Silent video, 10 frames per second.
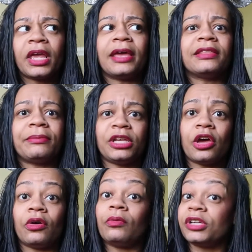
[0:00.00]
and let me
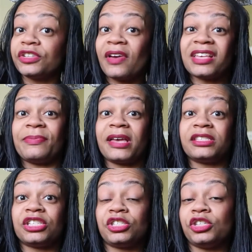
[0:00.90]
know which fast
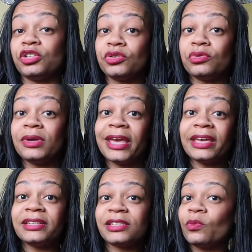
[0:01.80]
passes you get